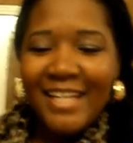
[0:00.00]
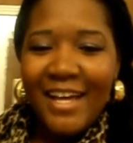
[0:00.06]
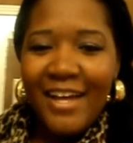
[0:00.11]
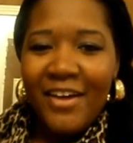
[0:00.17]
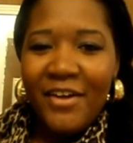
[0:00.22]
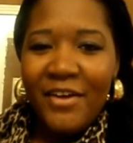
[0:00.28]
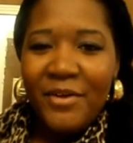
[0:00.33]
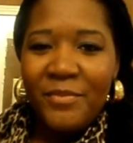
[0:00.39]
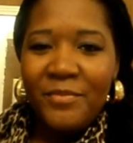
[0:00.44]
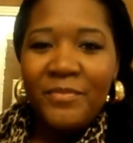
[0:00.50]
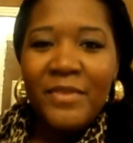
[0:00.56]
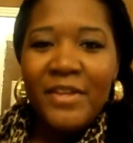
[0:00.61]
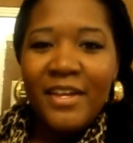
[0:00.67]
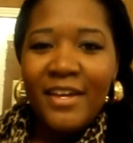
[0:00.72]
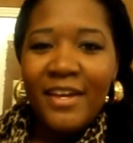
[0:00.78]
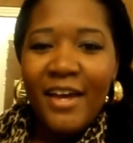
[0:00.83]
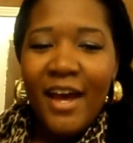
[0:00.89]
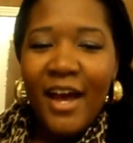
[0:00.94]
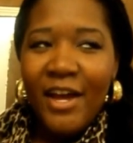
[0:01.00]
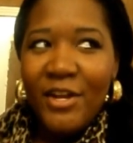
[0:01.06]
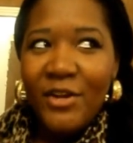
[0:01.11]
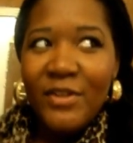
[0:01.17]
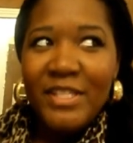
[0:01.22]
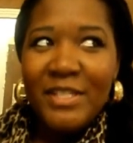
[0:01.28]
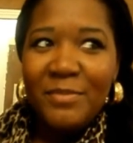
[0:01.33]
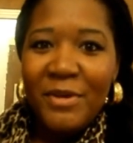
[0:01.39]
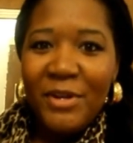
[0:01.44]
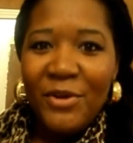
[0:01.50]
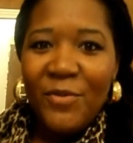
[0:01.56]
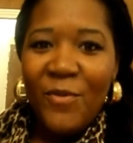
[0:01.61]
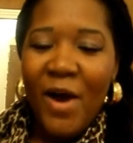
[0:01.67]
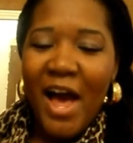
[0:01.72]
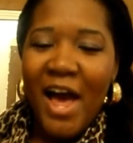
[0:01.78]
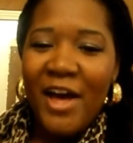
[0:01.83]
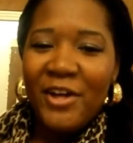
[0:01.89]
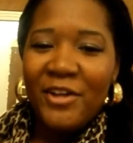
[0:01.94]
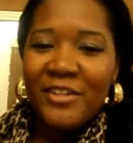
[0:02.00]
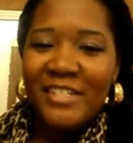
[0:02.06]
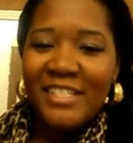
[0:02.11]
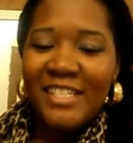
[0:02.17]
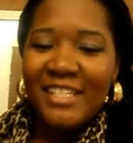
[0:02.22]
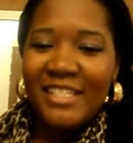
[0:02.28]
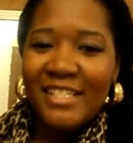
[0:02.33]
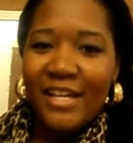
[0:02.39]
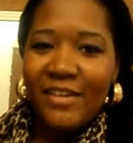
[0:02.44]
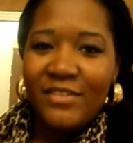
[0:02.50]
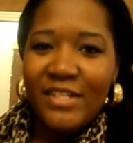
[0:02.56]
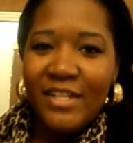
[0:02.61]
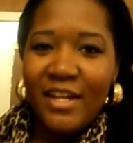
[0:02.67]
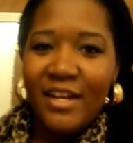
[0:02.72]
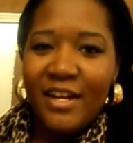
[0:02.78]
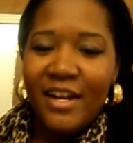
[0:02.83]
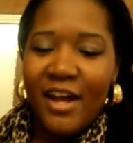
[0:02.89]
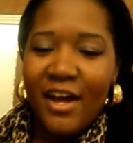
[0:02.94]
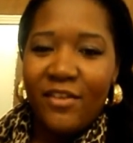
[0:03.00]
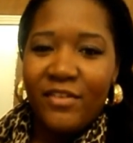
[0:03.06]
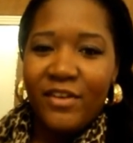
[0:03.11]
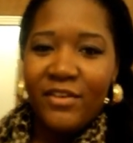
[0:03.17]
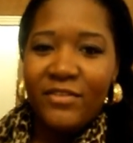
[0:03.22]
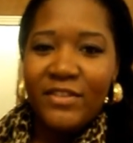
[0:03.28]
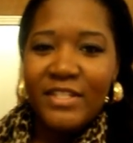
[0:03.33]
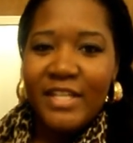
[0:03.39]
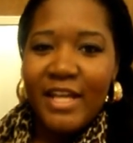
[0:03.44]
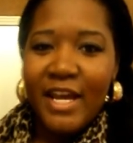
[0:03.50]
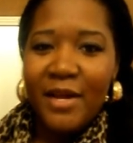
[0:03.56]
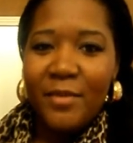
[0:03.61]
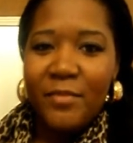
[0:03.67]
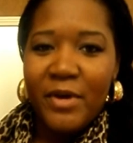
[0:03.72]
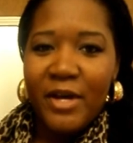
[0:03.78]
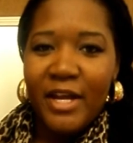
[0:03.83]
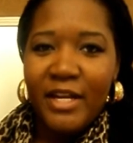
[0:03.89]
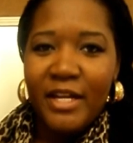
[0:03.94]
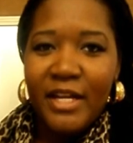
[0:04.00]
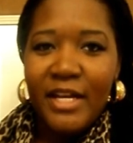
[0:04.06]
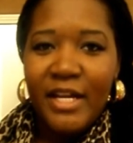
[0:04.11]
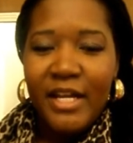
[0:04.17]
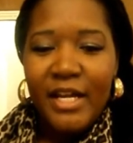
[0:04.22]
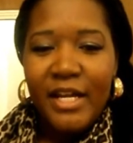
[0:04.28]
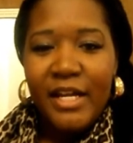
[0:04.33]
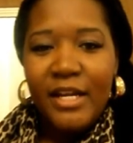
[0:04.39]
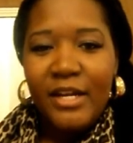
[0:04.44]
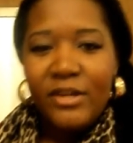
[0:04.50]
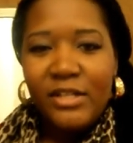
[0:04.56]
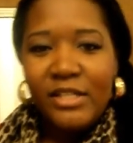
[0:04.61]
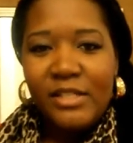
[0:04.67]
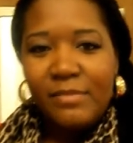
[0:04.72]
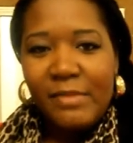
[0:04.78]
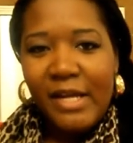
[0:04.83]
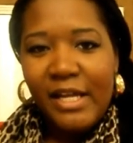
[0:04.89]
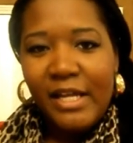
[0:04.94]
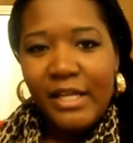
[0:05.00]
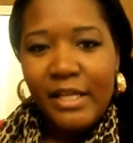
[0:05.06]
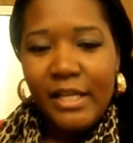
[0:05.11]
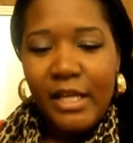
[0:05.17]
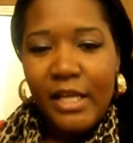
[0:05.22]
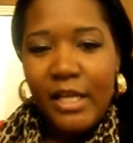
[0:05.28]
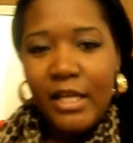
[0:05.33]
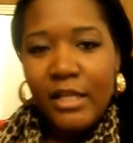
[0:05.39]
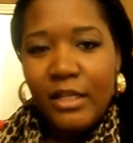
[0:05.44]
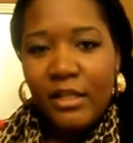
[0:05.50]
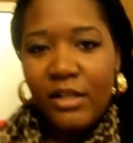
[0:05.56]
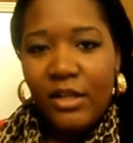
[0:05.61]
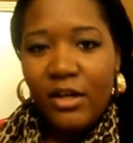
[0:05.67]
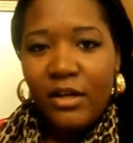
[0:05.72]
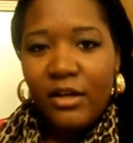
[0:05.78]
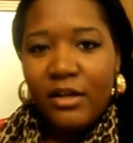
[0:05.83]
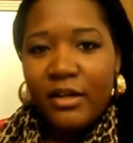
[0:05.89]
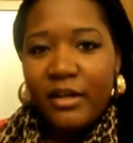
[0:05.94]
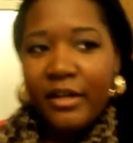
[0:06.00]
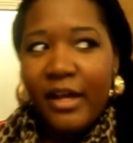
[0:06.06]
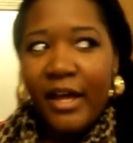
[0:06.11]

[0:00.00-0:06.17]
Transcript: Um, I know it's been a while since I've done an outfit of the day, but here's my look.